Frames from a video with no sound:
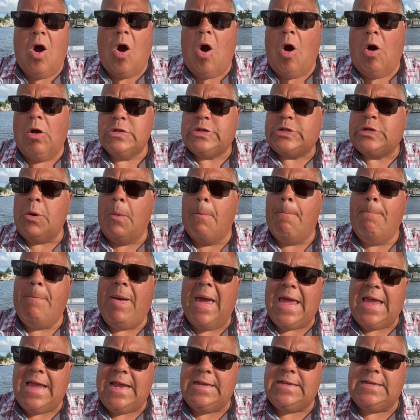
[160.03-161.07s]
Also,
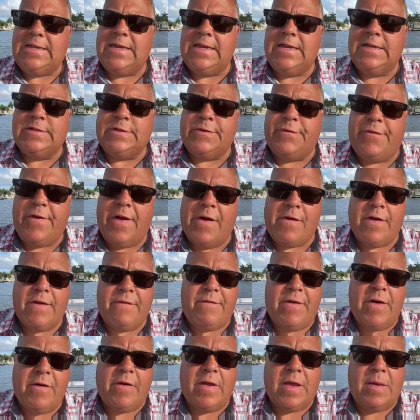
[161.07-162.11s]
bait is very,
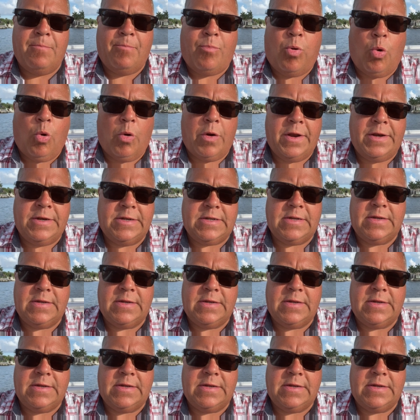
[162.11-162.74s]
very important.